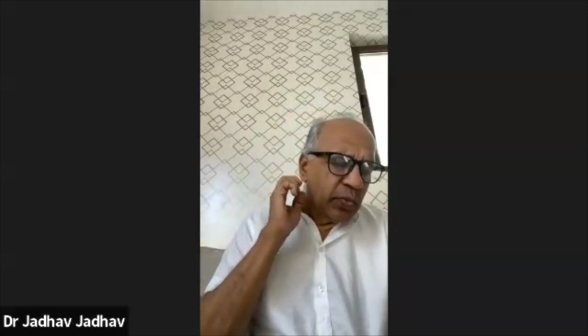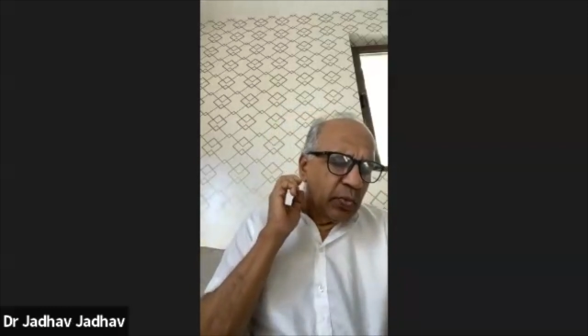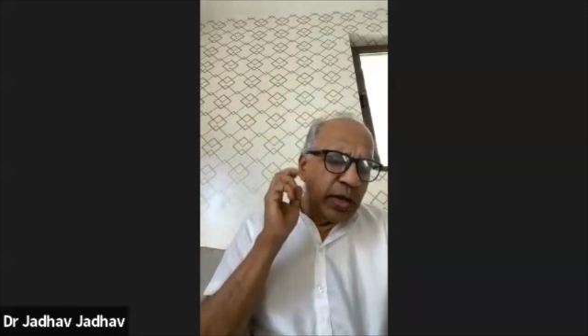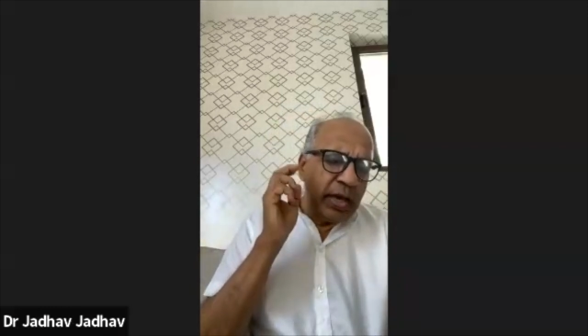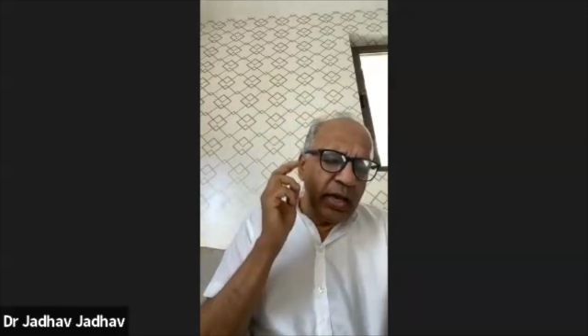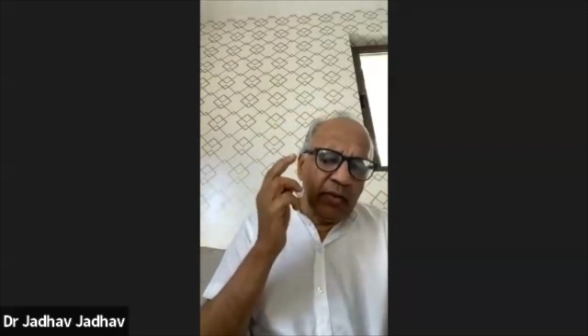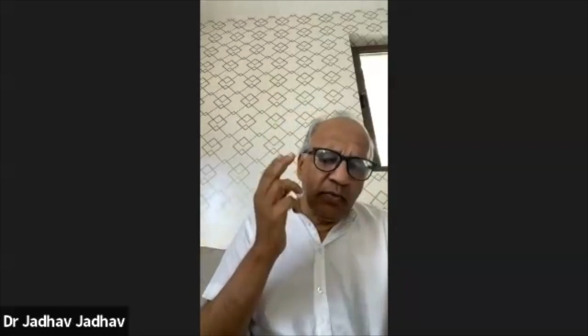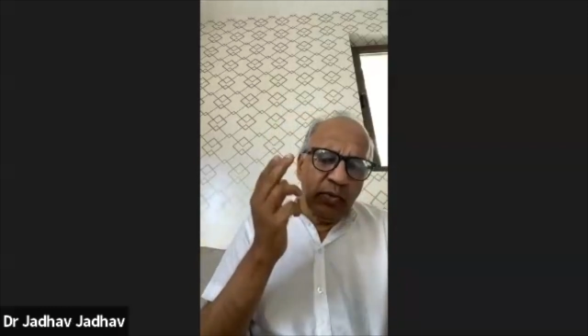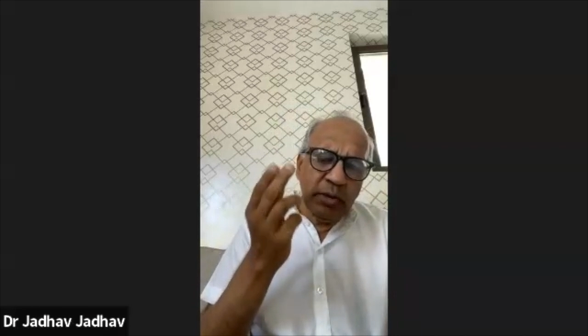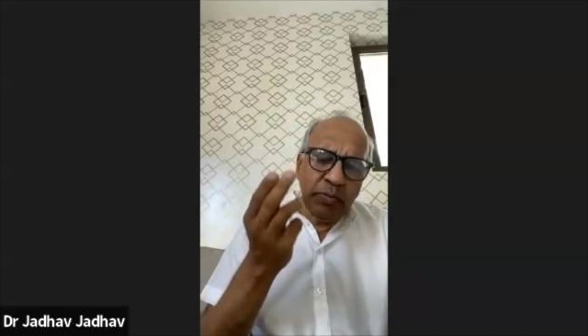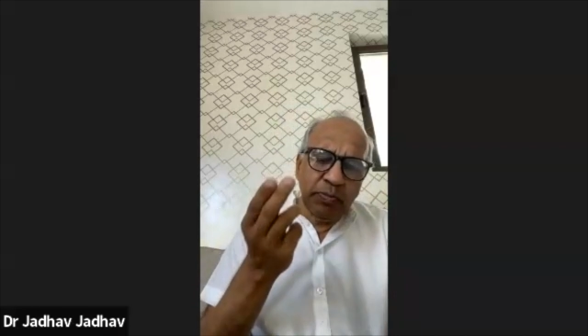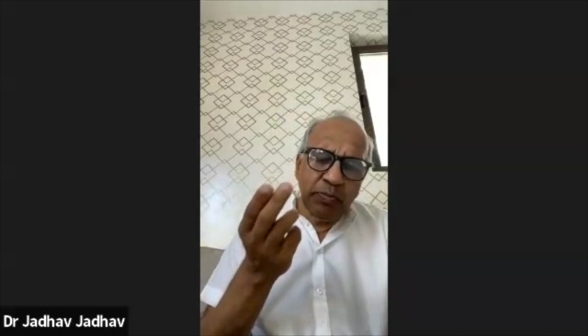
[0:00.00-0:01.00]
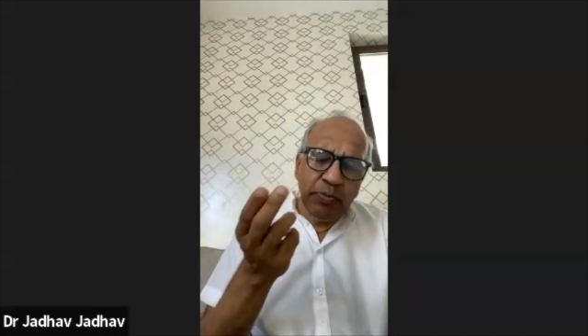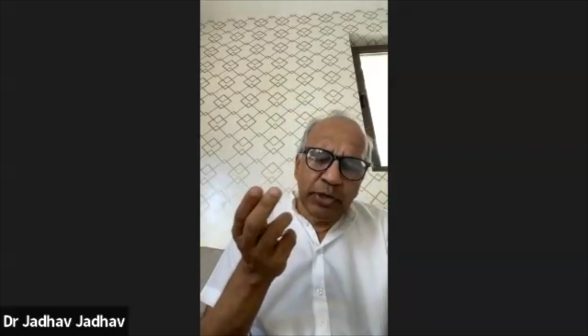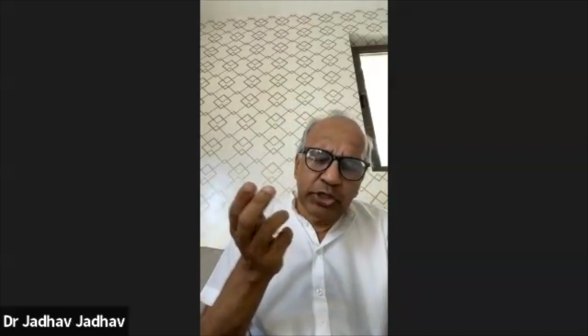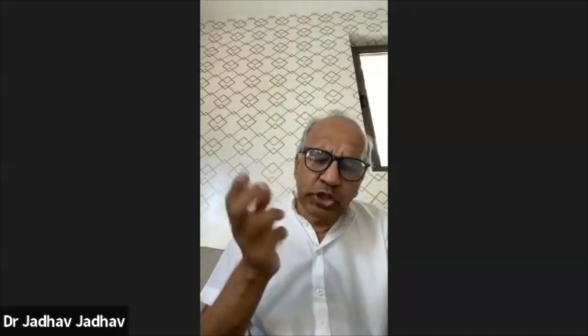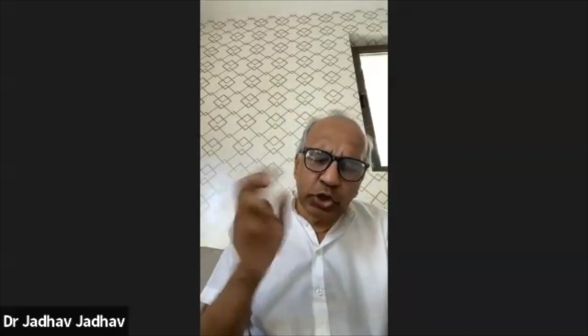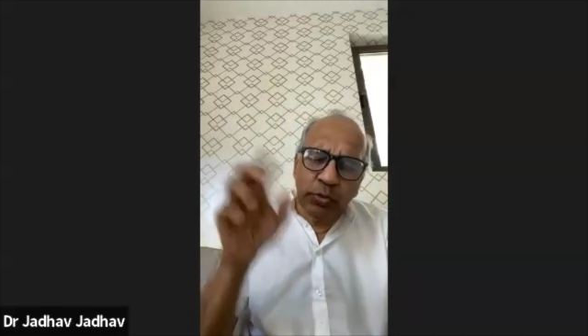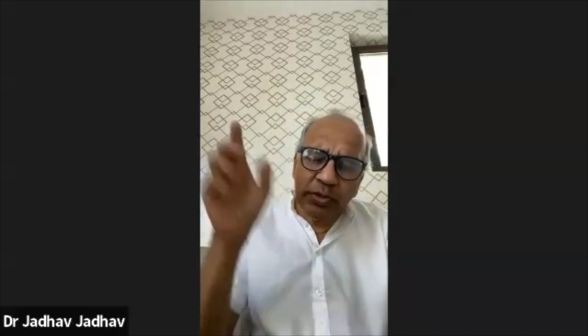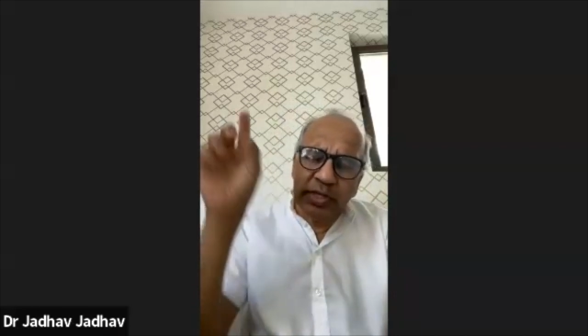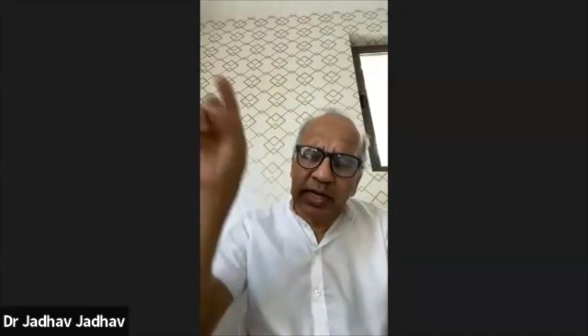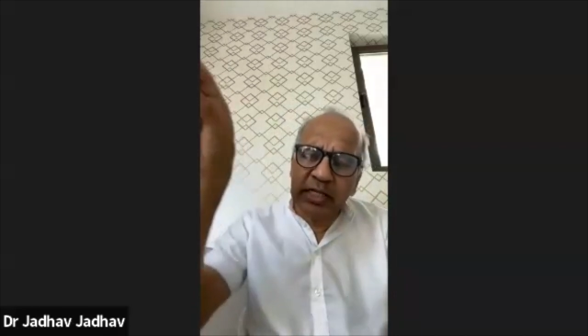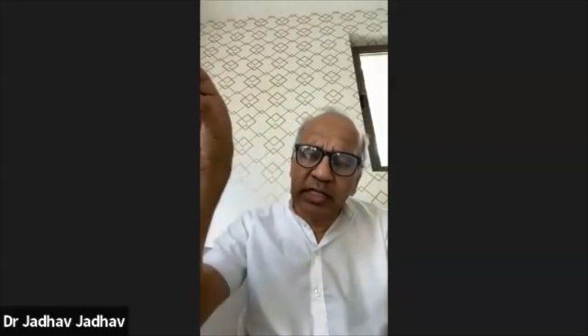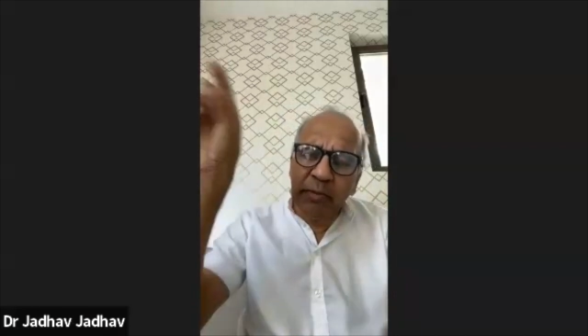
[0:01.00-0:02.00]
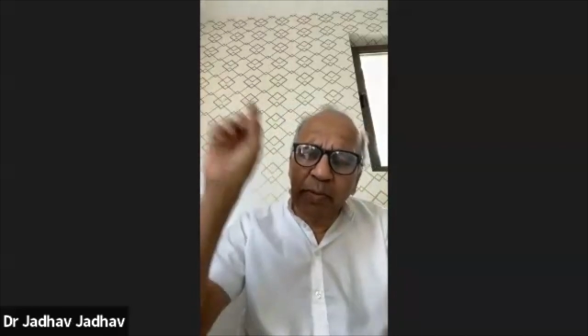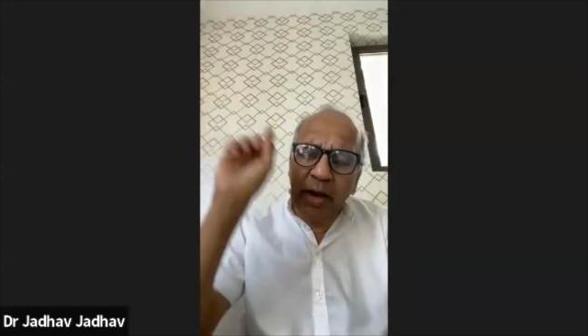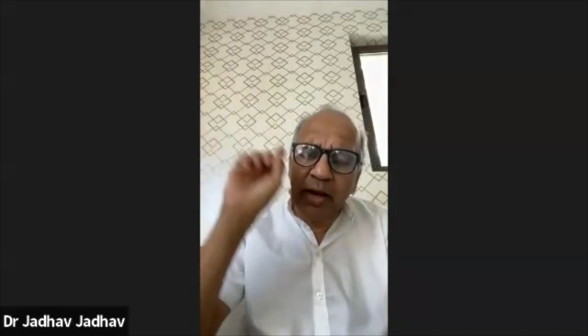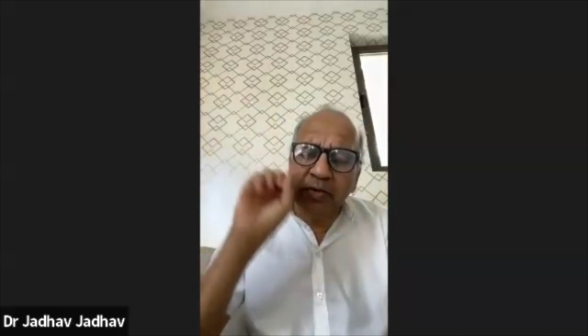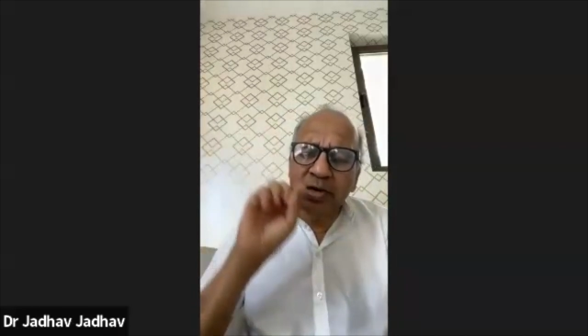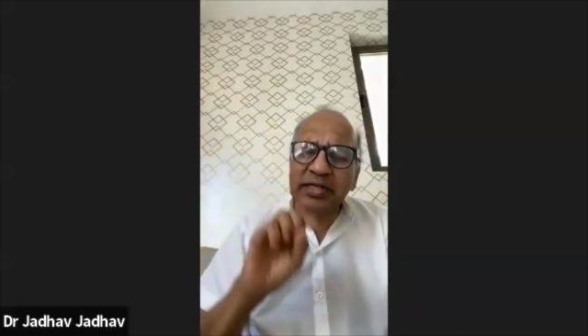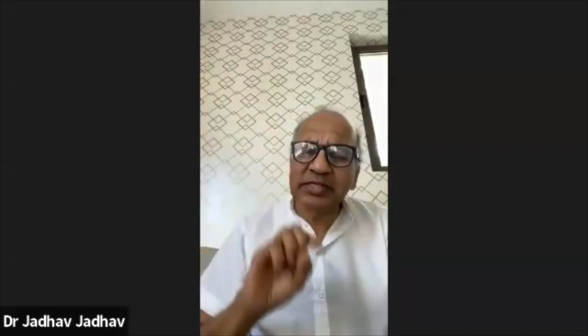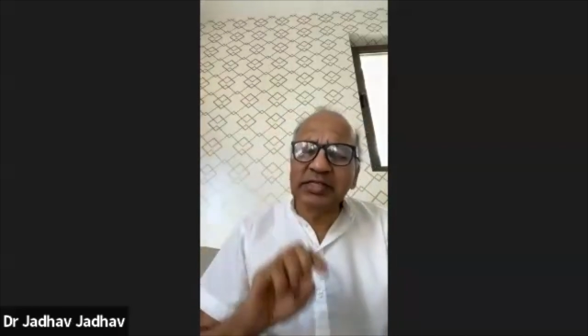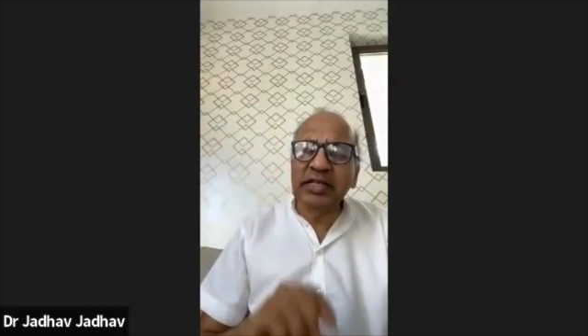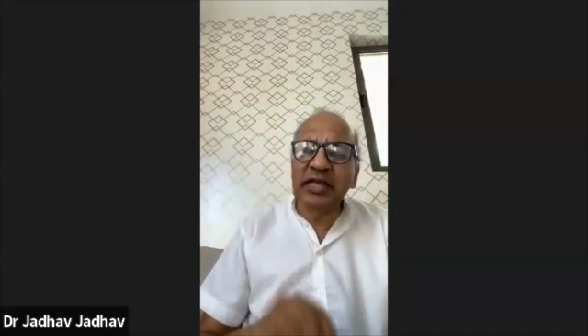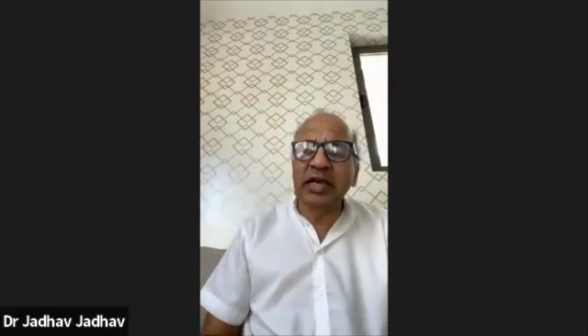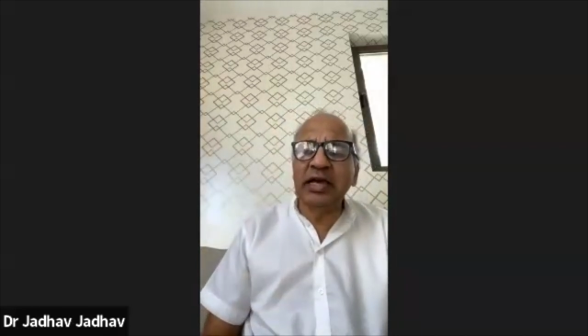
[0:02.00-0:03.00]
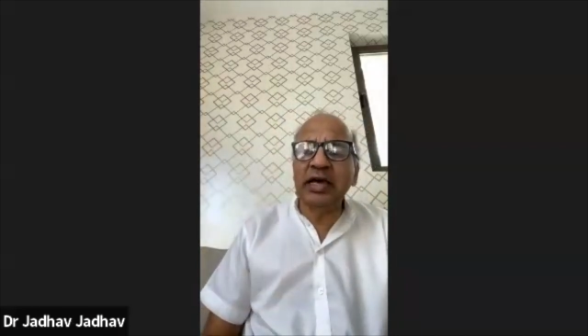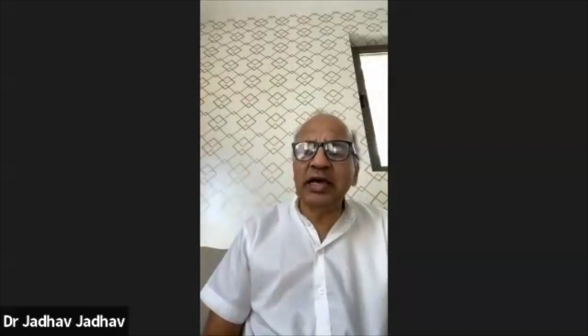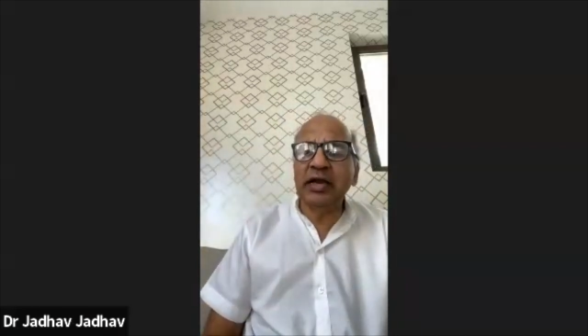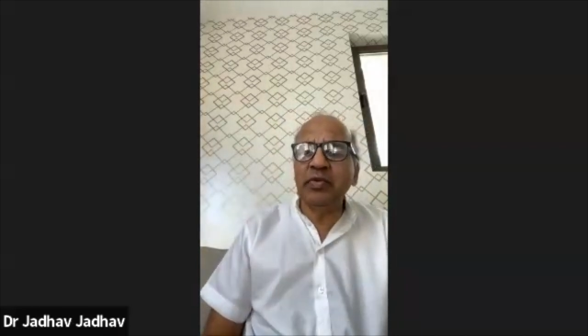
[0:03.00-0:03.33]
when we presume that the power is there,